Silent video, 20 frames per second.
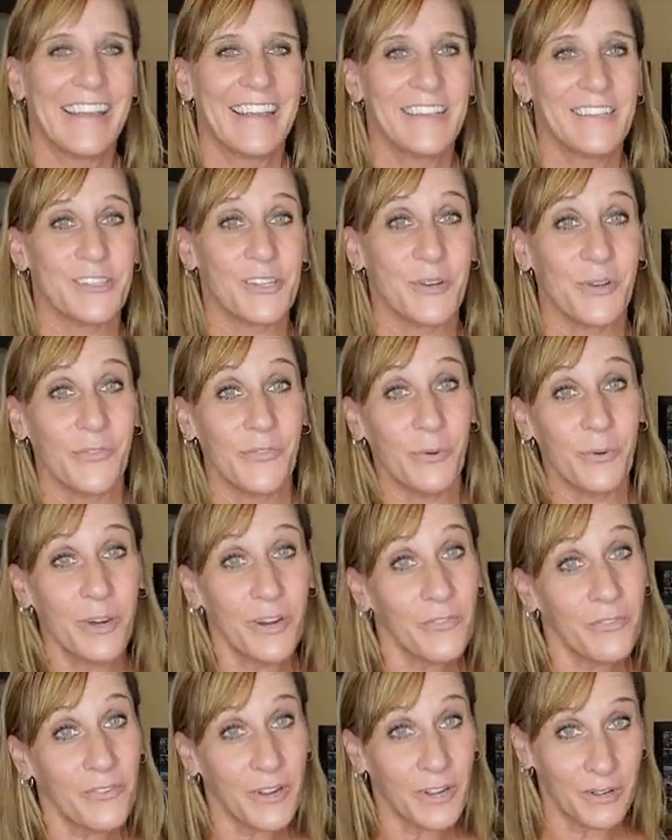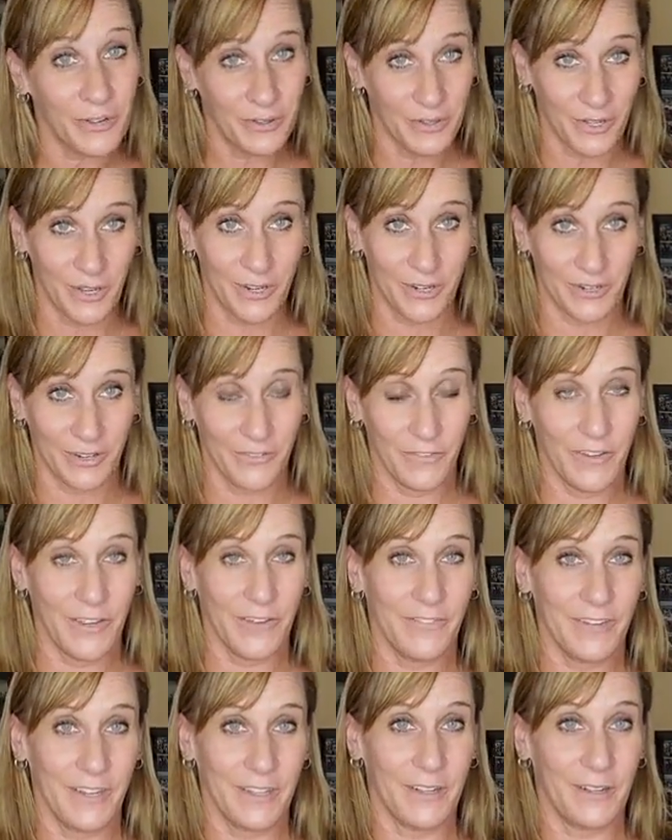So if you want to follow along, if you have
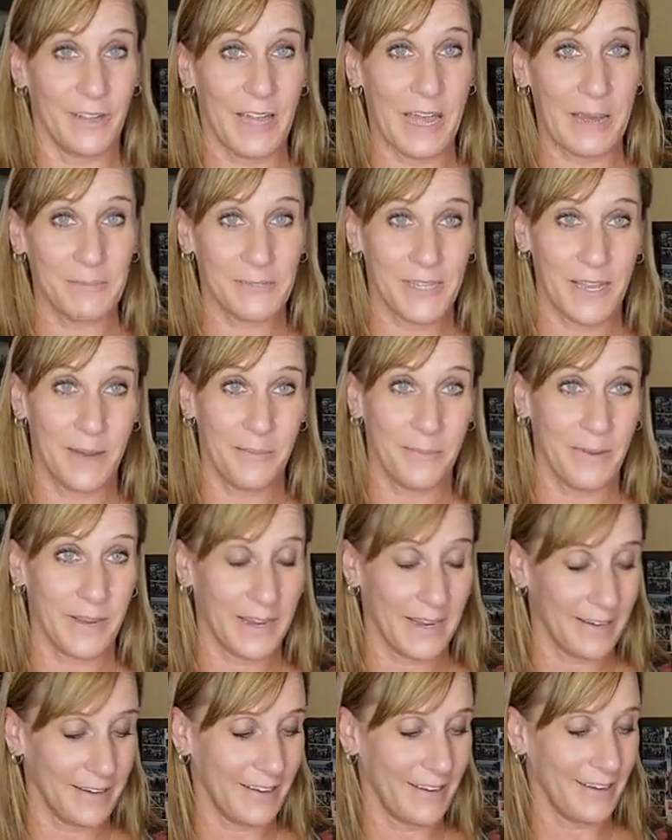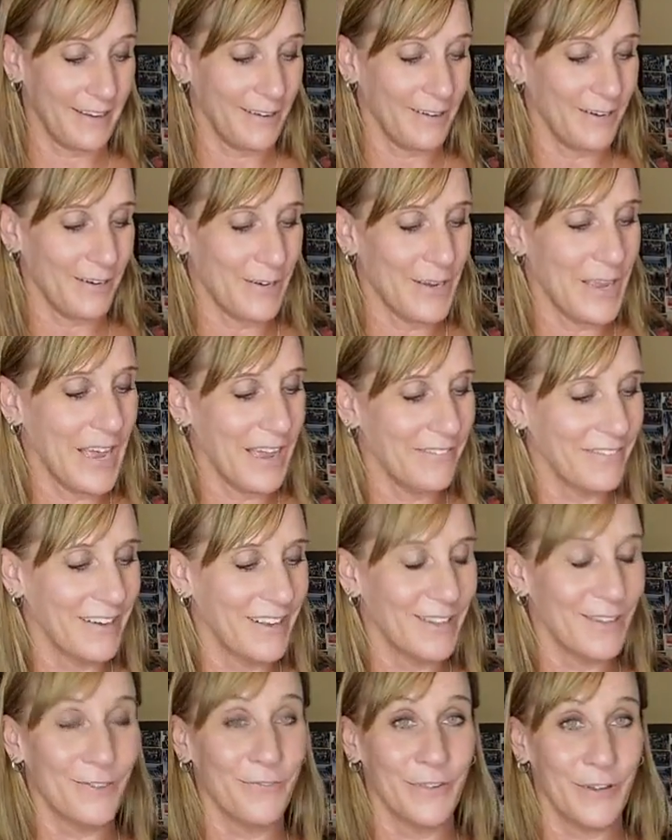another laptop handy, or you have
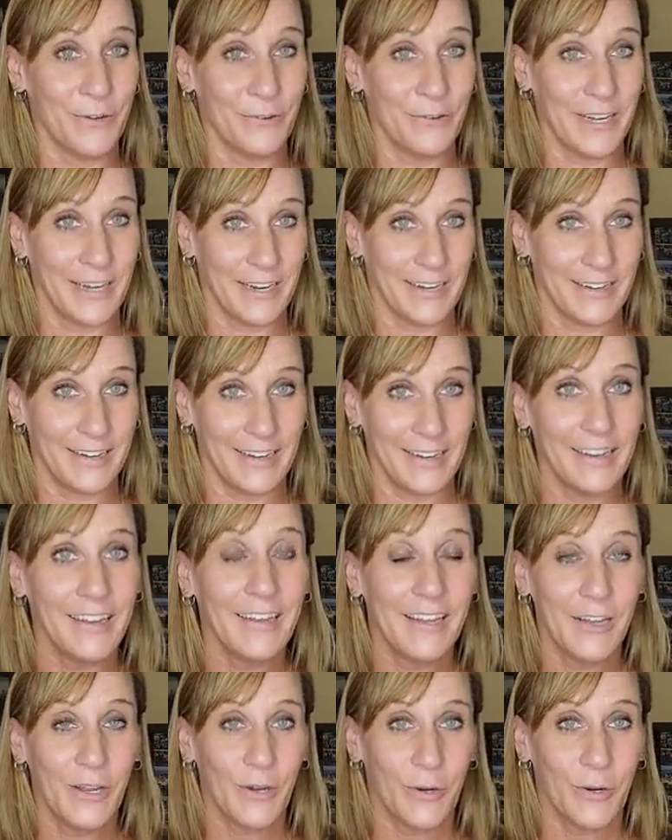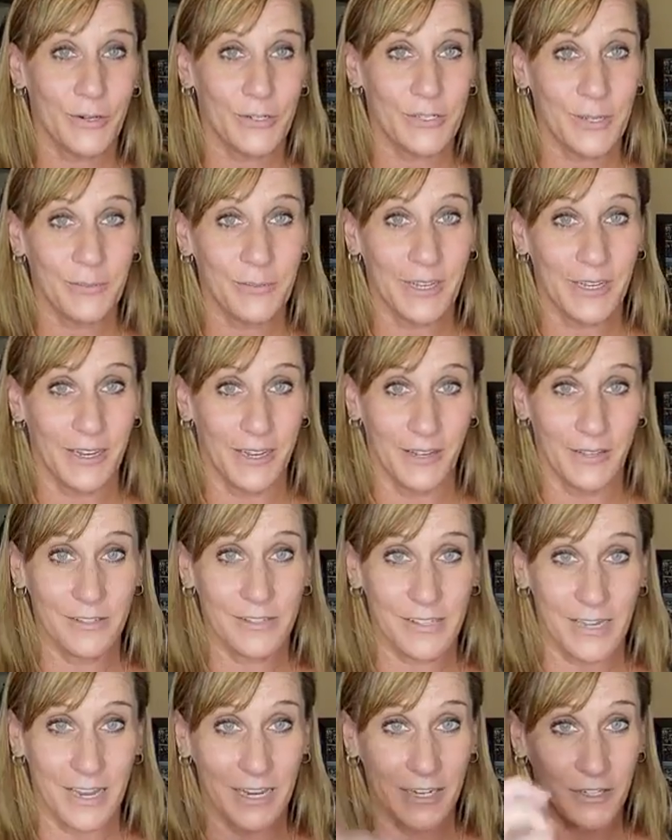another phone handy, or something else,
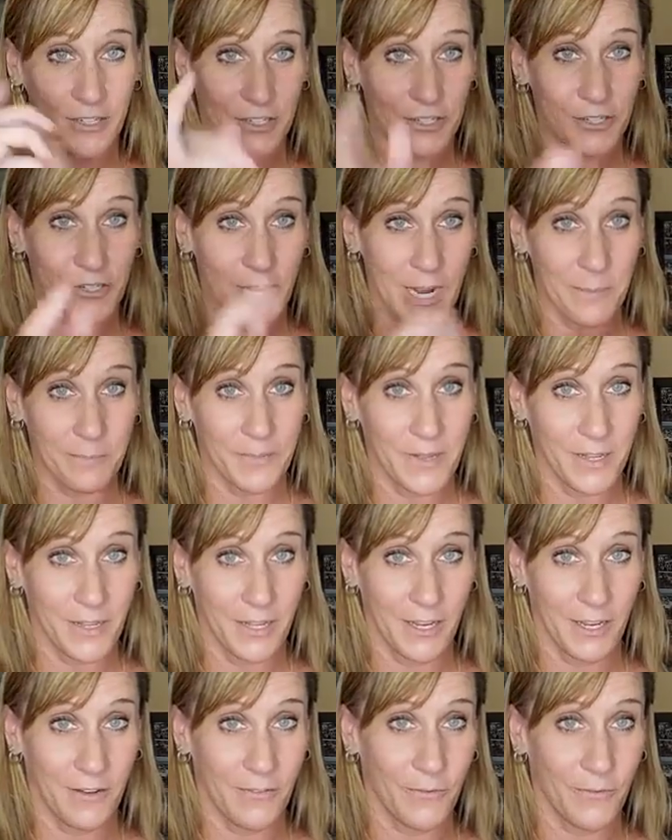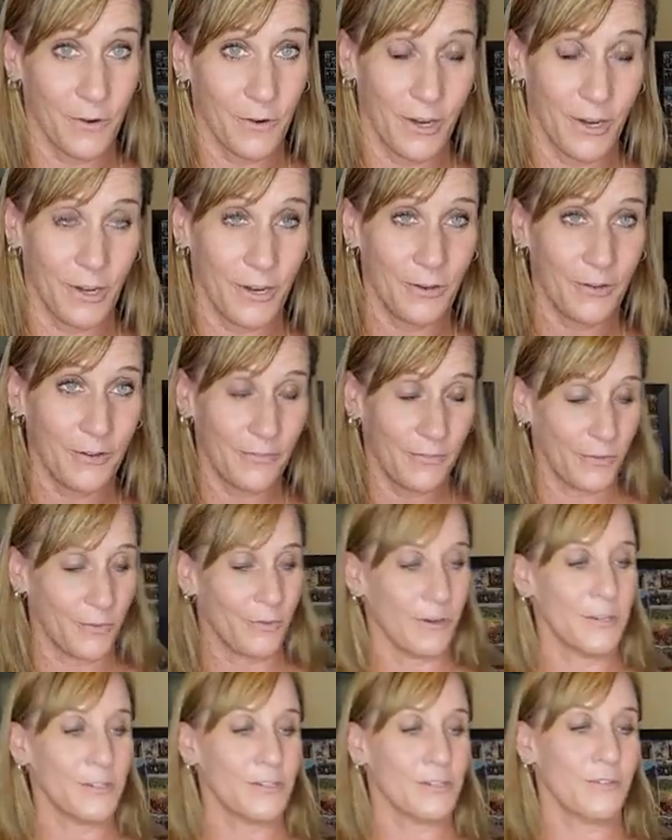I just dropped the link for you if you
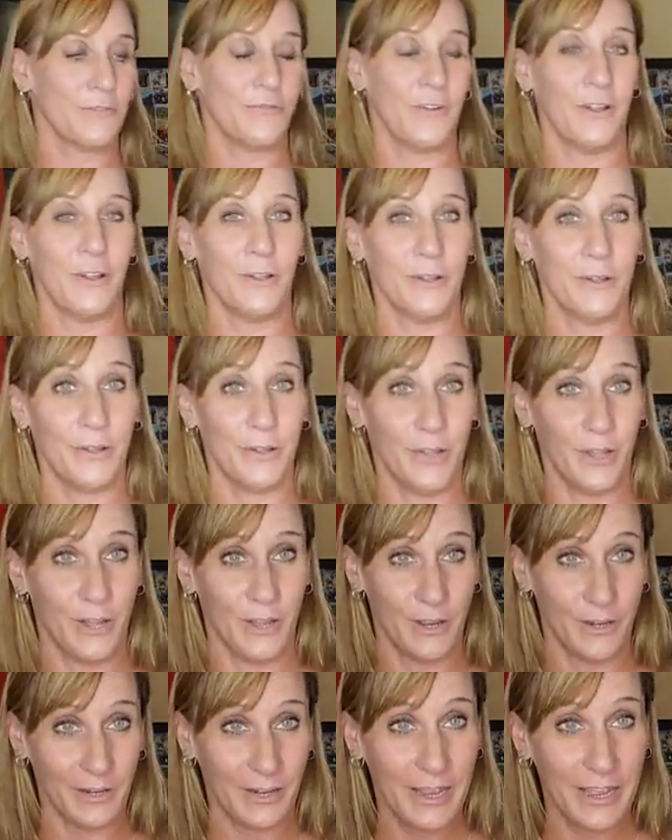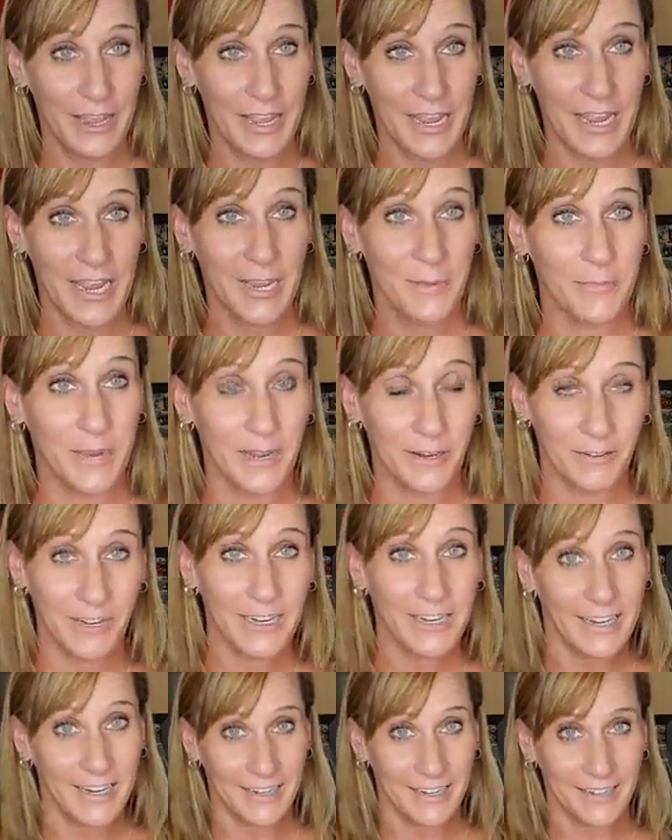want to follow along in my
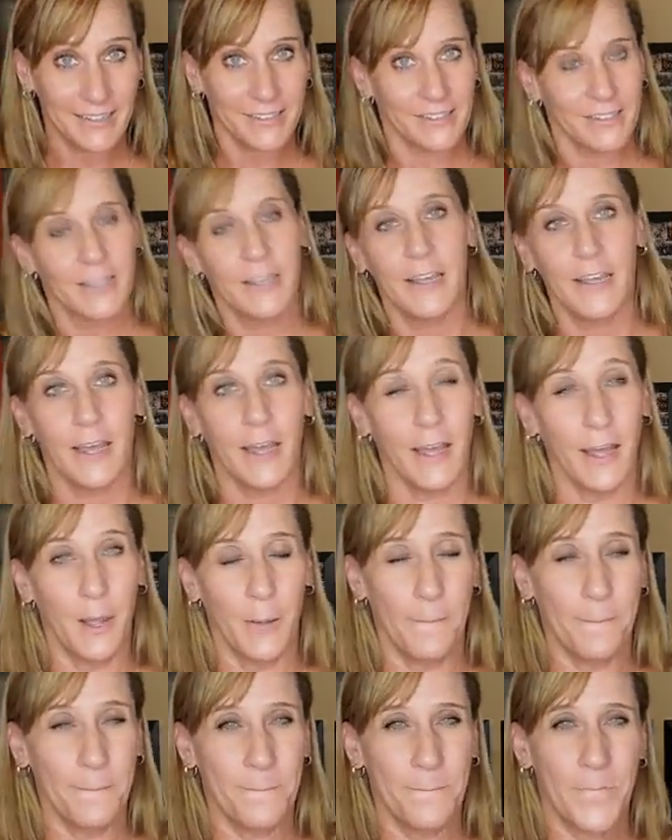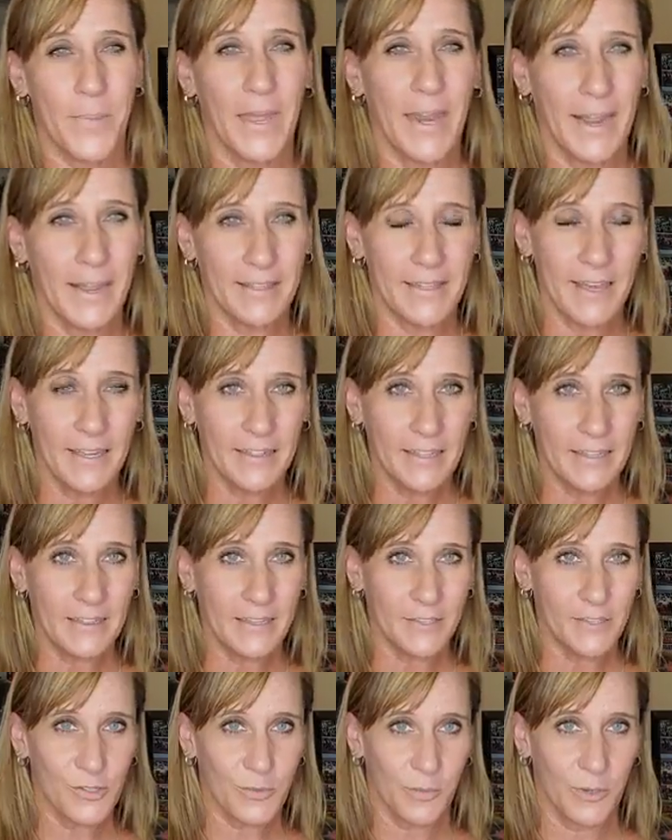readings. But I thought that
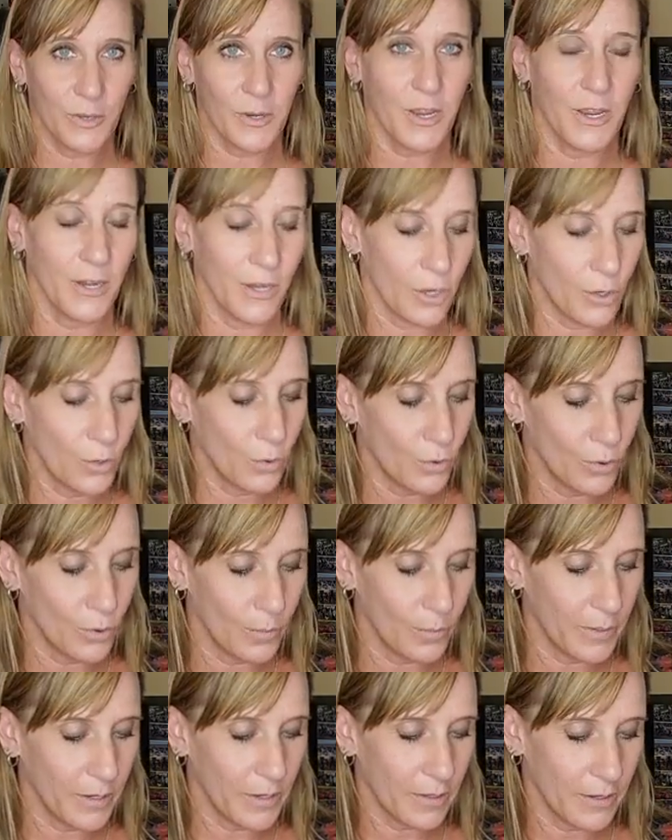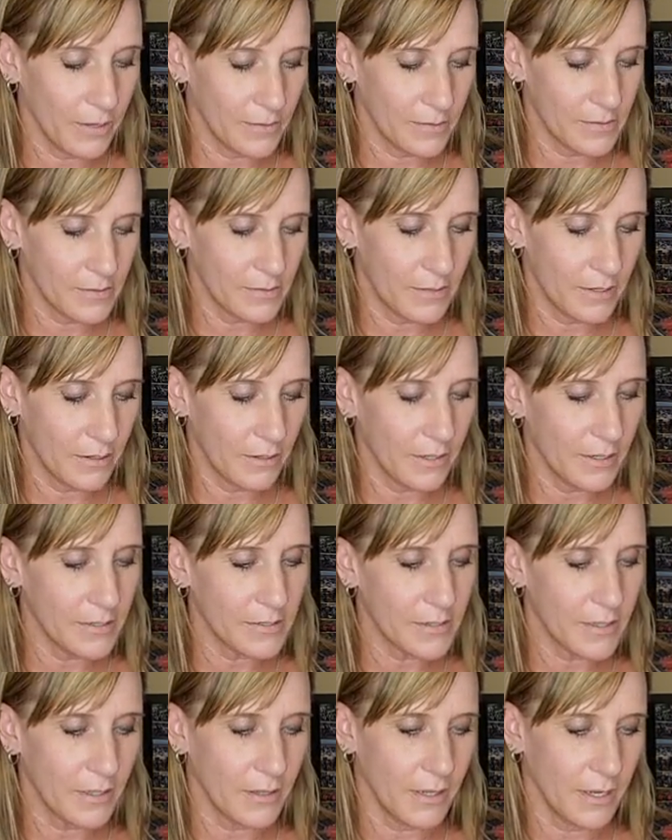this would be kind of cool, because there is
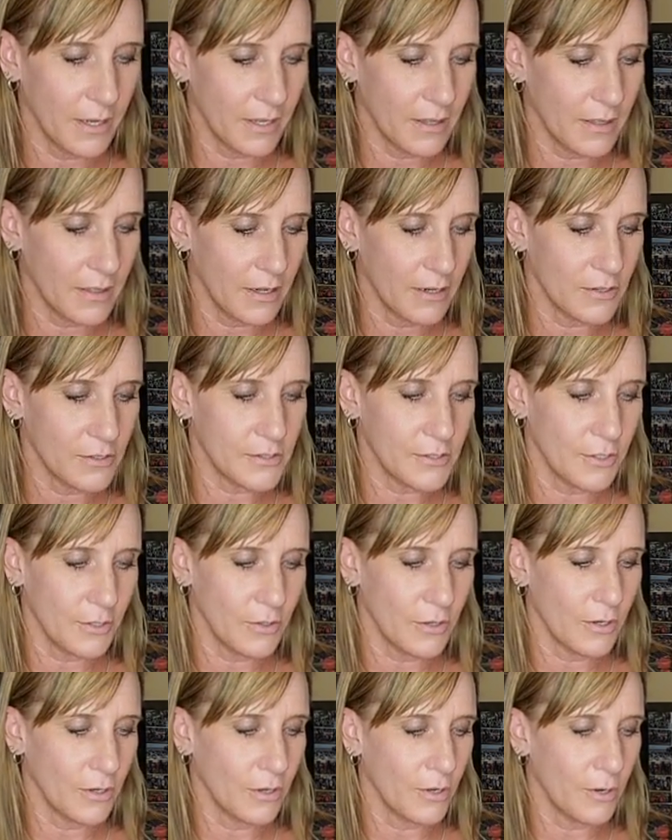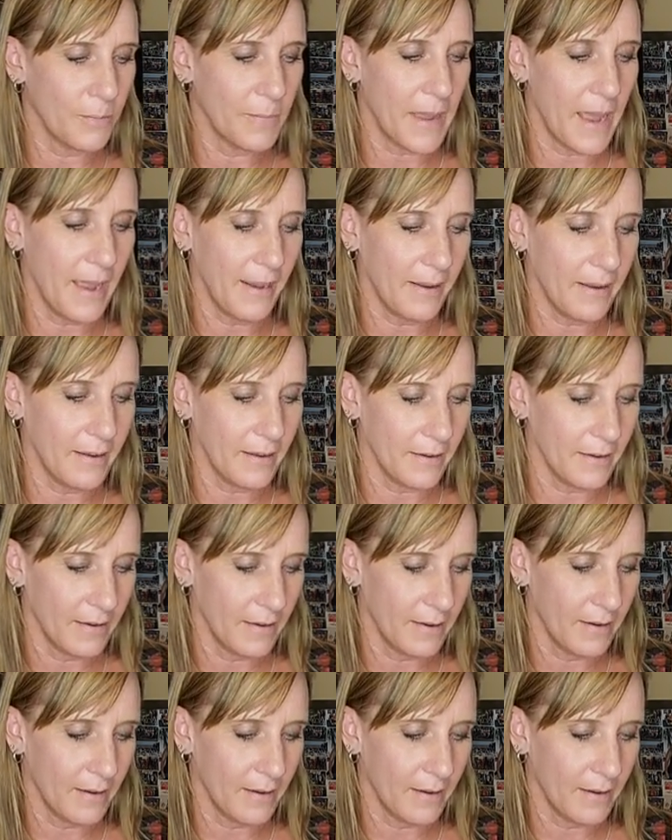the link there, so you can go back and